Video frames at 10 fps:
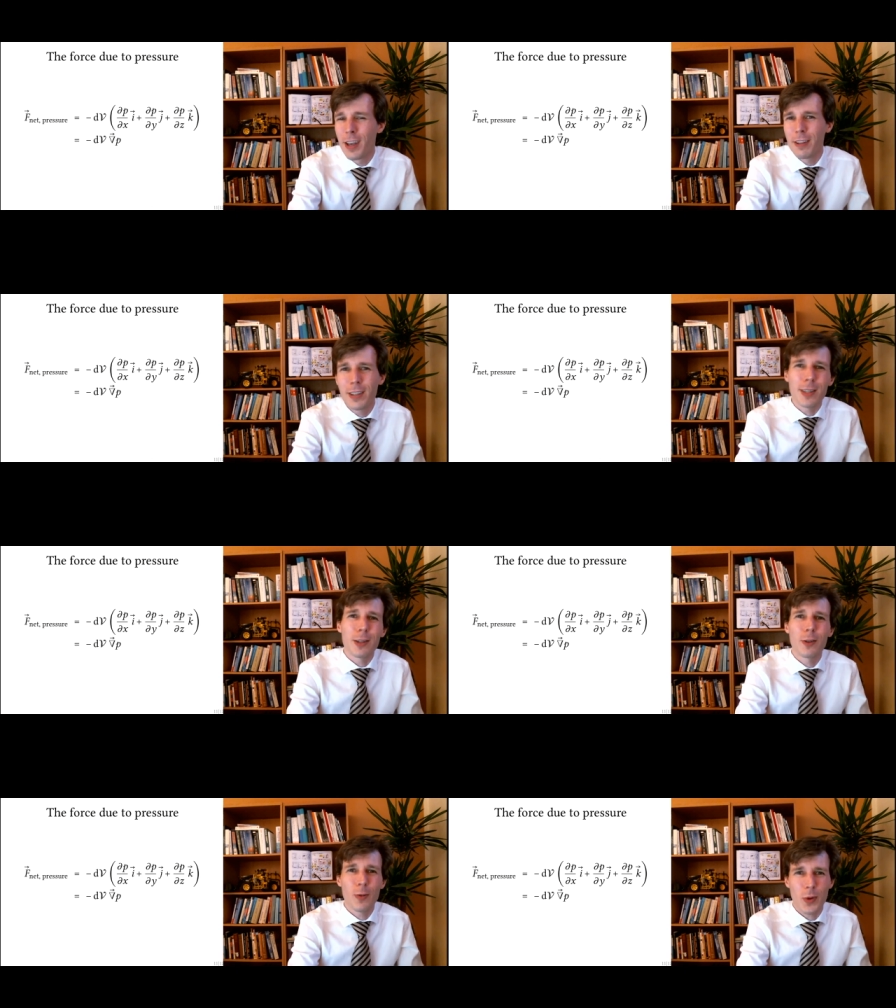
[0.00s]
This is
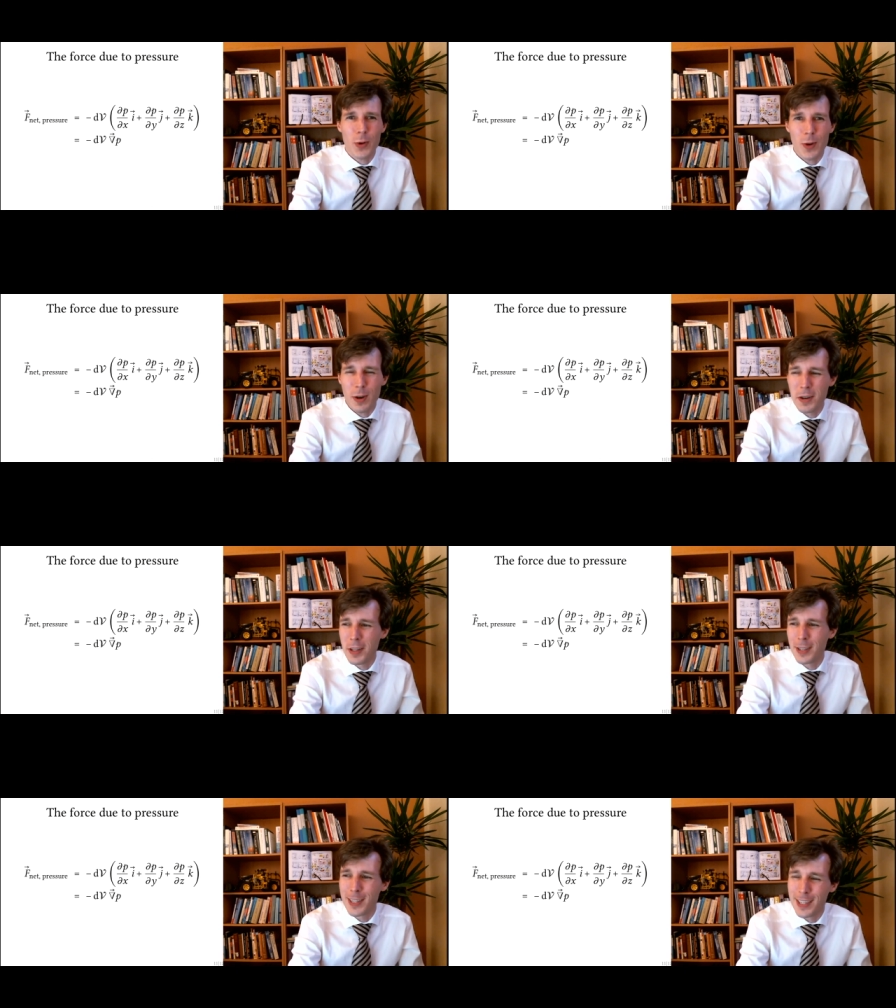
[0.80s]
super cool.
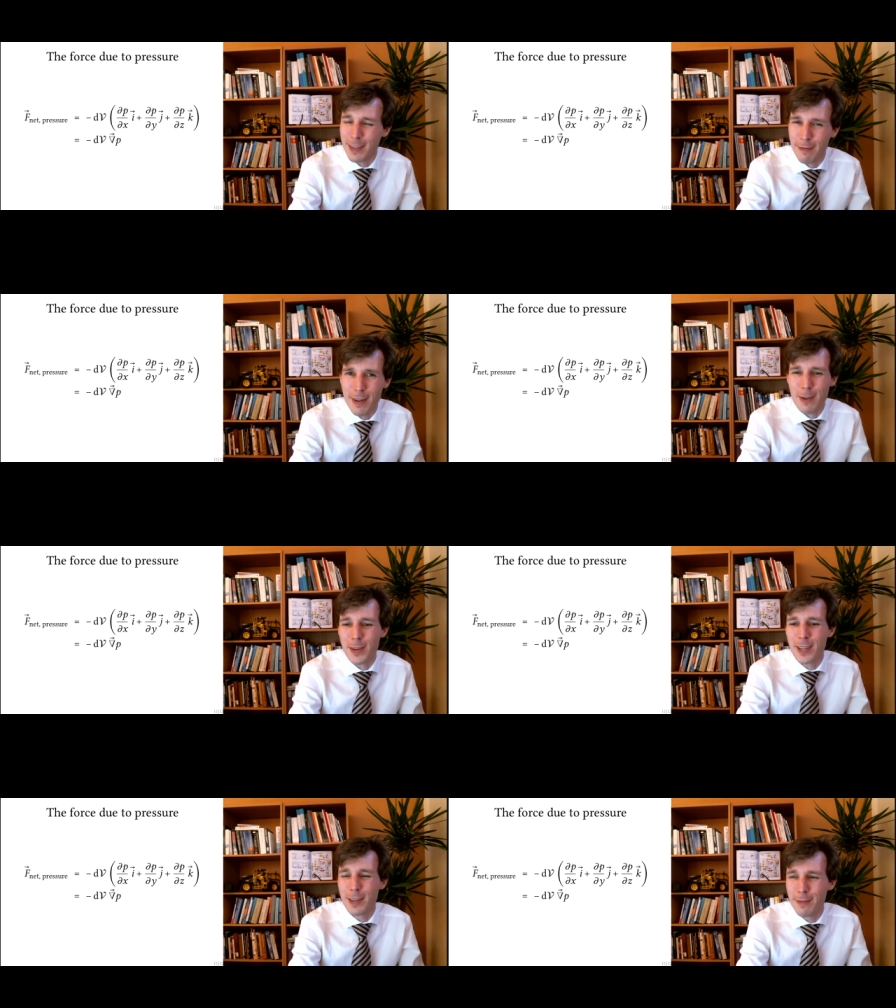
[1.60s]
This is
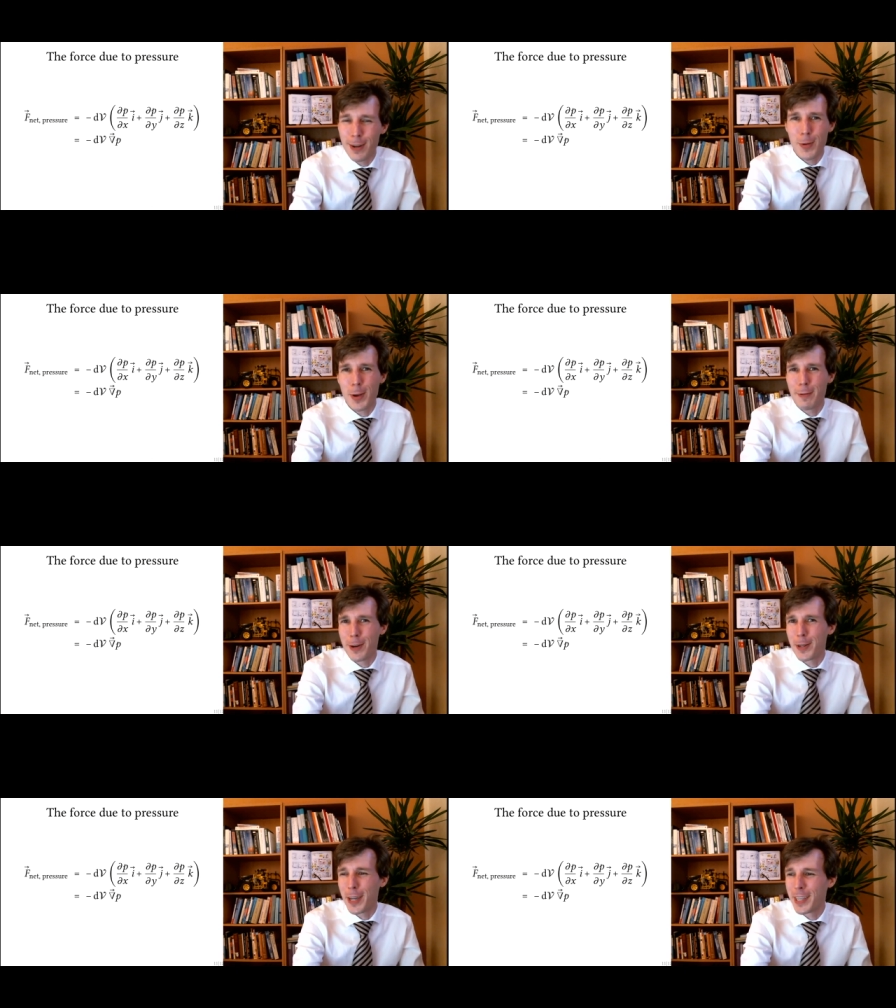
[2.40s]
very, very,
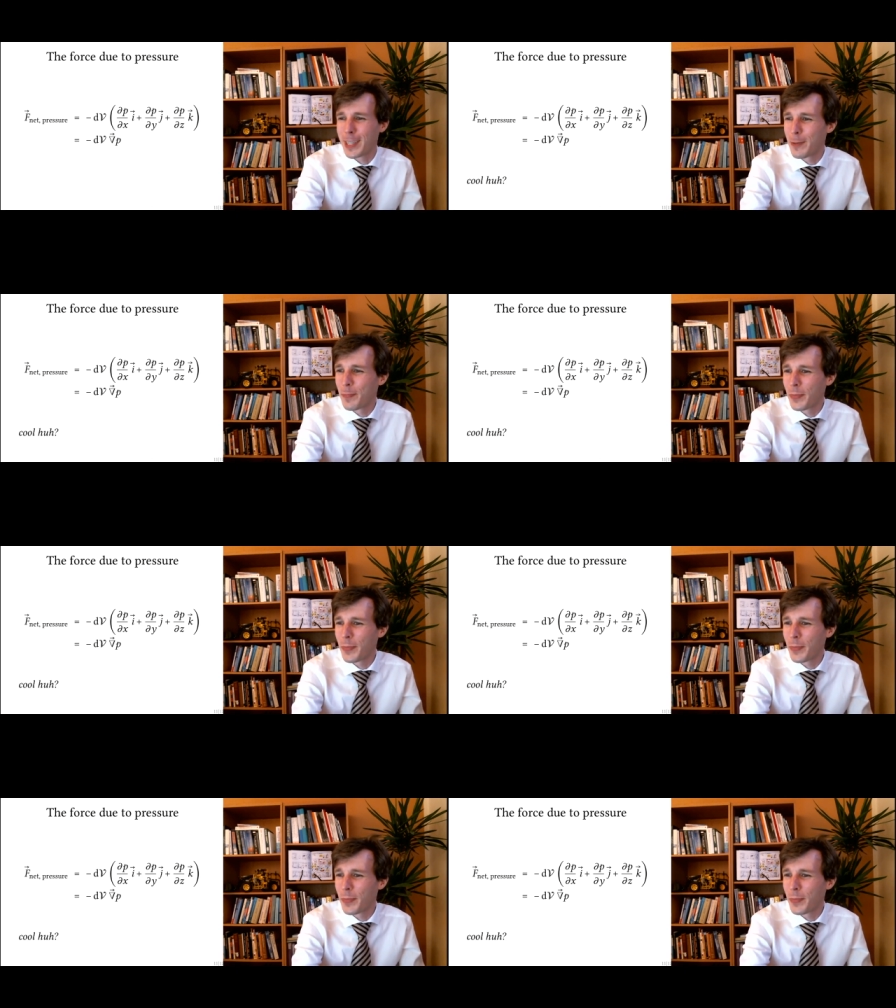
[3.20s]
very nice.